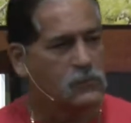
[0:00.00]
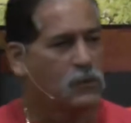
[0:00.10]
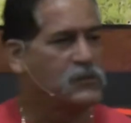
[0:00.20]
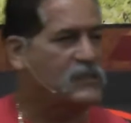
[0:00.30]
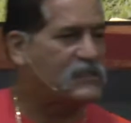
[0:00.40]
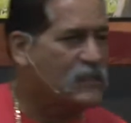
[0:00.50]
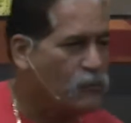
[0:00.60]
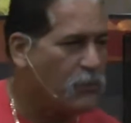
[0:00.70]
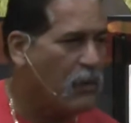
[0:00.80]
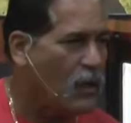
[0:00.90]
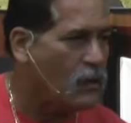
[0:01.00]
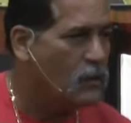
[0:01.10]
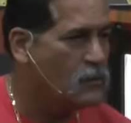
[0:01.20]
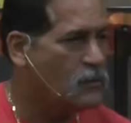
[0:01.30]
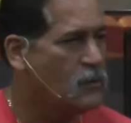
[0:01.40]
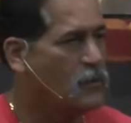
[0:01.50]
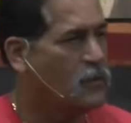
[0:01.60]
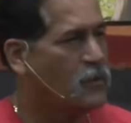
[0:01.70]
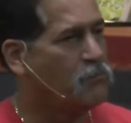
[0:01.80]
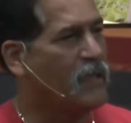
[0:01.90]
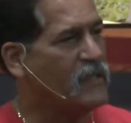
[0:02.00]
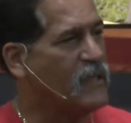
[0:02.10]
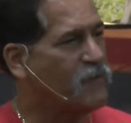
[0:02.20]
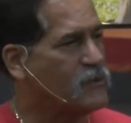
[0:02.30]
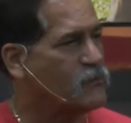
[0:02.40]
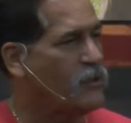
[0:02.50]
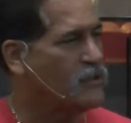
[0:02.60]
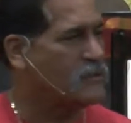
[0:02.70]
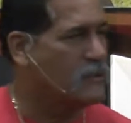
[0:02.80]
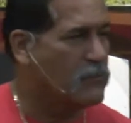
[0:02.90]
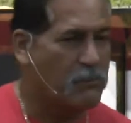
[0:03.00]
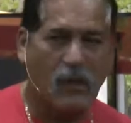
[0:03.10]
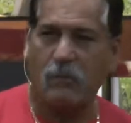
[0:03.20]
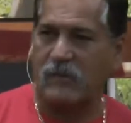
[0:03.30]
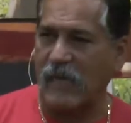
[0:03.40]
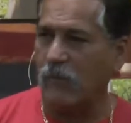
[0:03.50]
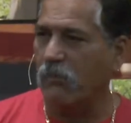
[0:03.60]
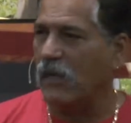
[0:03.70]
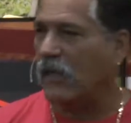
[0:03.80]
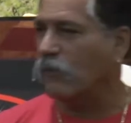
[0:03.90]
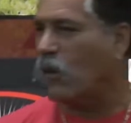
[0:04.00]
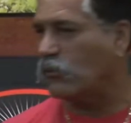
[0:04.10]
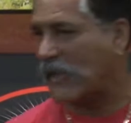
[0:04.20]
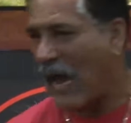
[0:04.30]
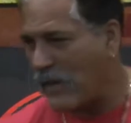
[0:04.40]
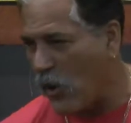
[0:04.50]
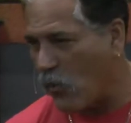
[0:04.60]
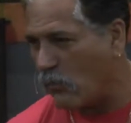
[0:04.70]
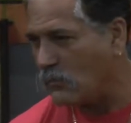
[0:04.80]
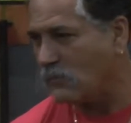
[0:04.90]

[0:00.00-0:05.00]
It was a silver bug. Big difference between a silver bug, potato bug, and a roach. I know.